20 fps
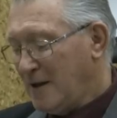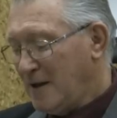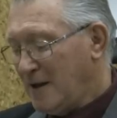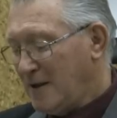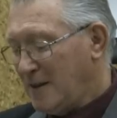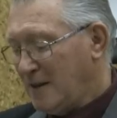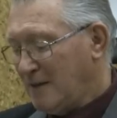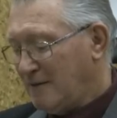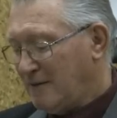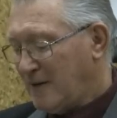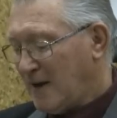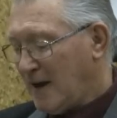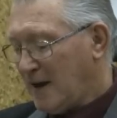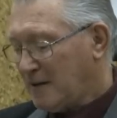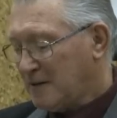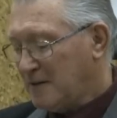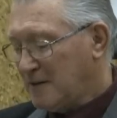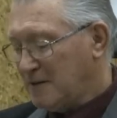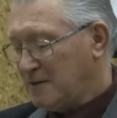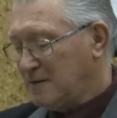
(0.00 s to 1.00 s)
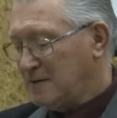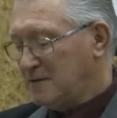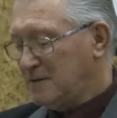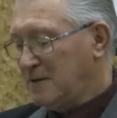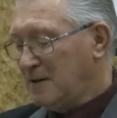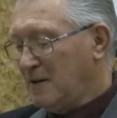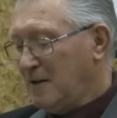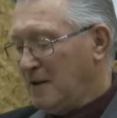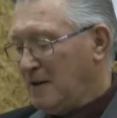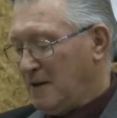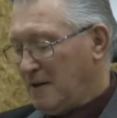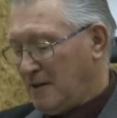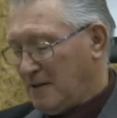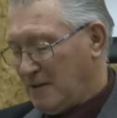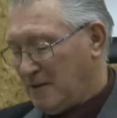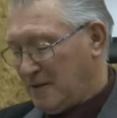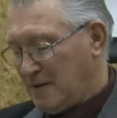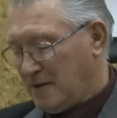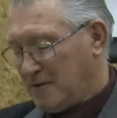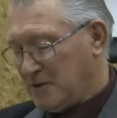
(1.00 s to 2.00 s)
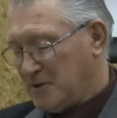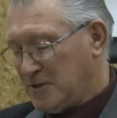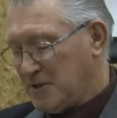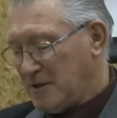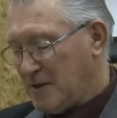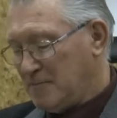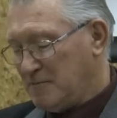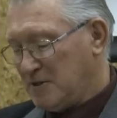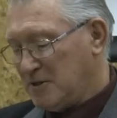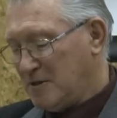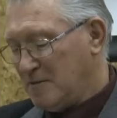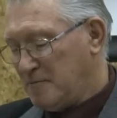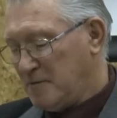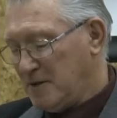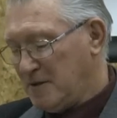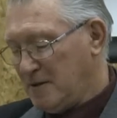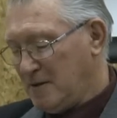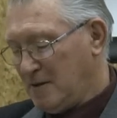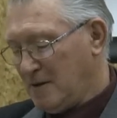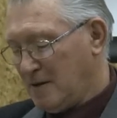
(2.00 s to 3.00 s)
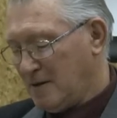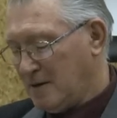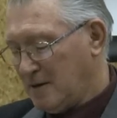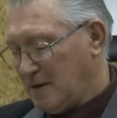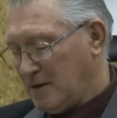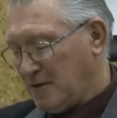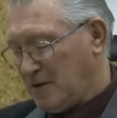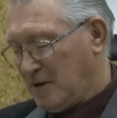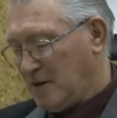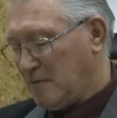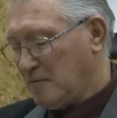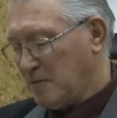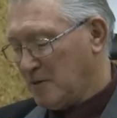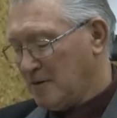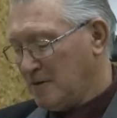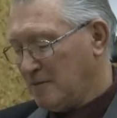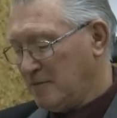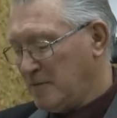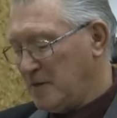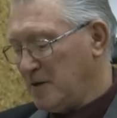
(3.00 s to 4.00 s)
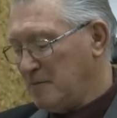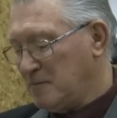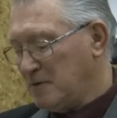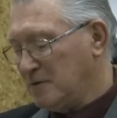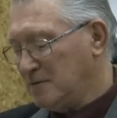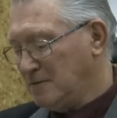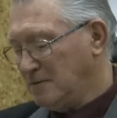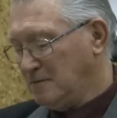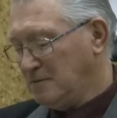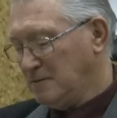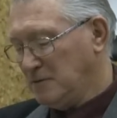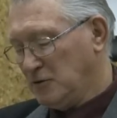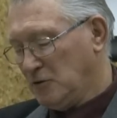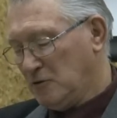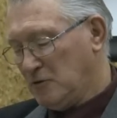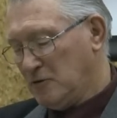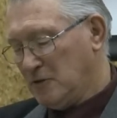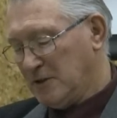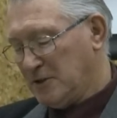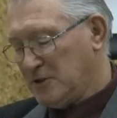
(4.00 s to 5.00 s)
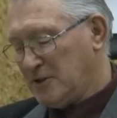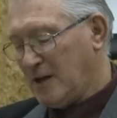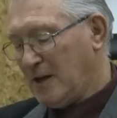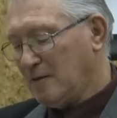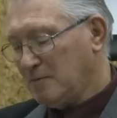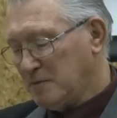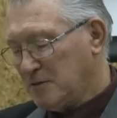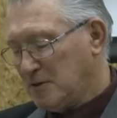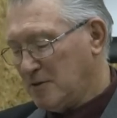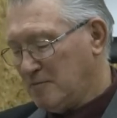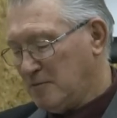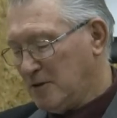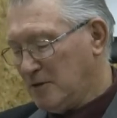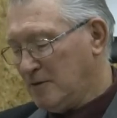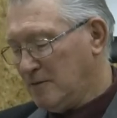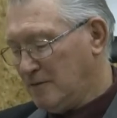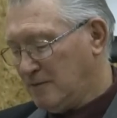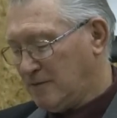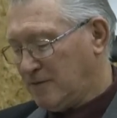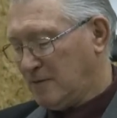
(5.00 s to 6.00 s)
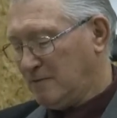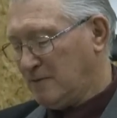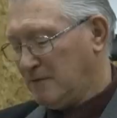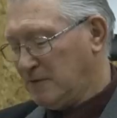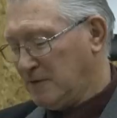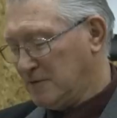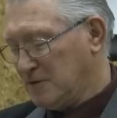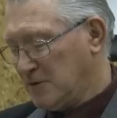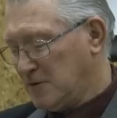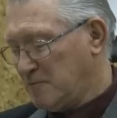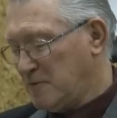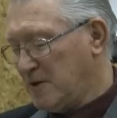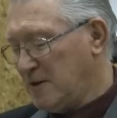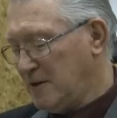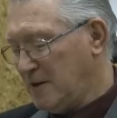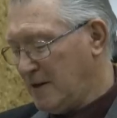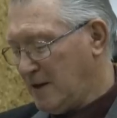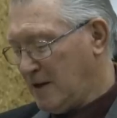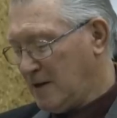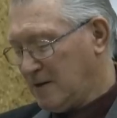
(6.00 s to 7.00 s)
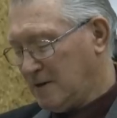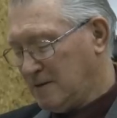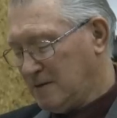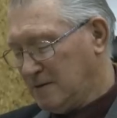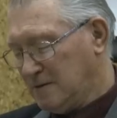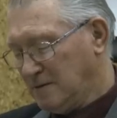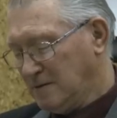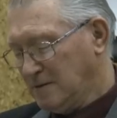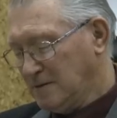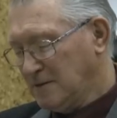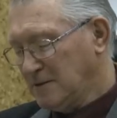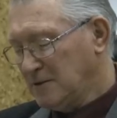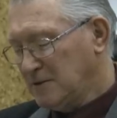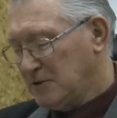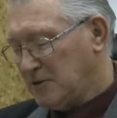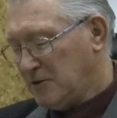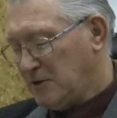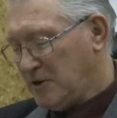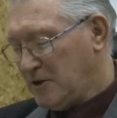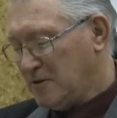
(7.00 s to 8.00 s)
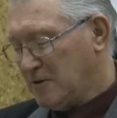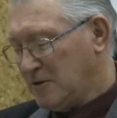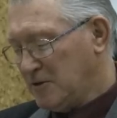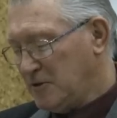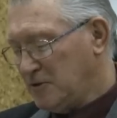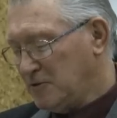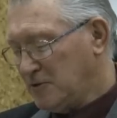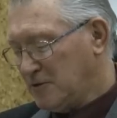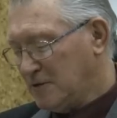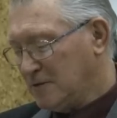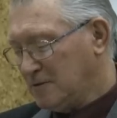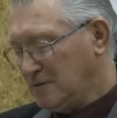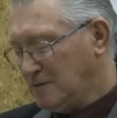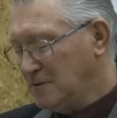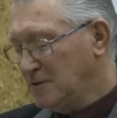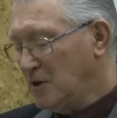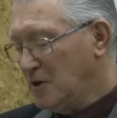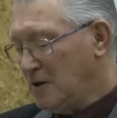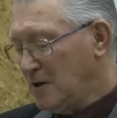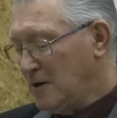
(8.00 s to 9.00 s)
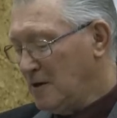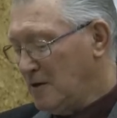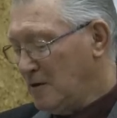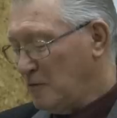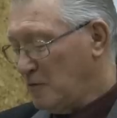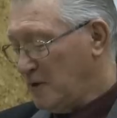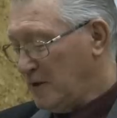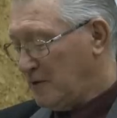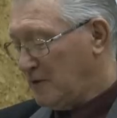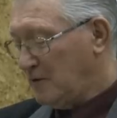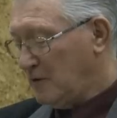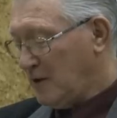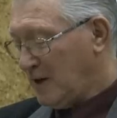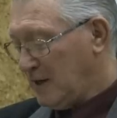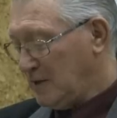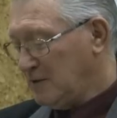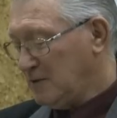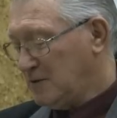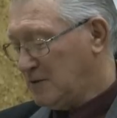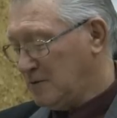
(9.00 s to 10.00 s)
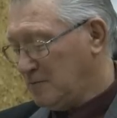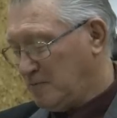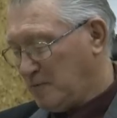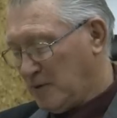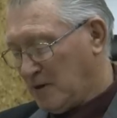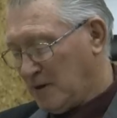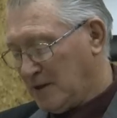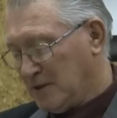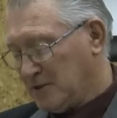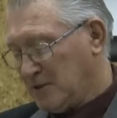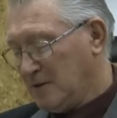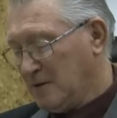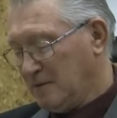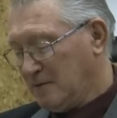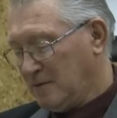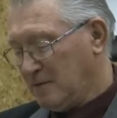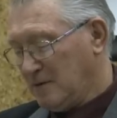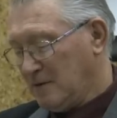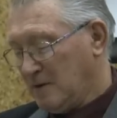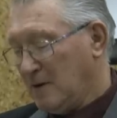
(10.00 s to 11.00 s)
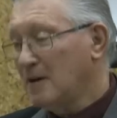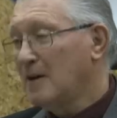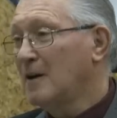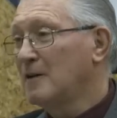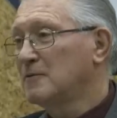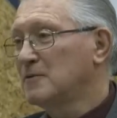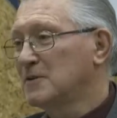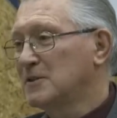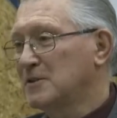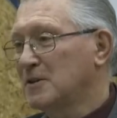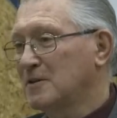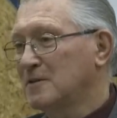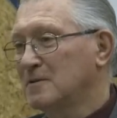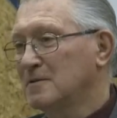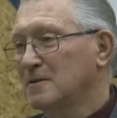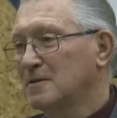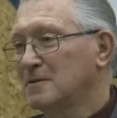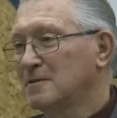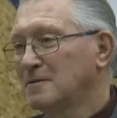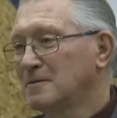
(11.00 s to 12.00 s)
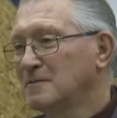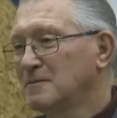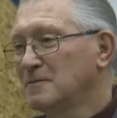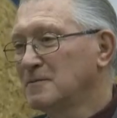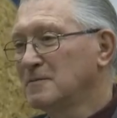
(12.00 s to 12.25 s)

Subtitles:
in the fact that there seems to be a number of people who attempt to move from full speed ahead to near neutral with not so positive of results.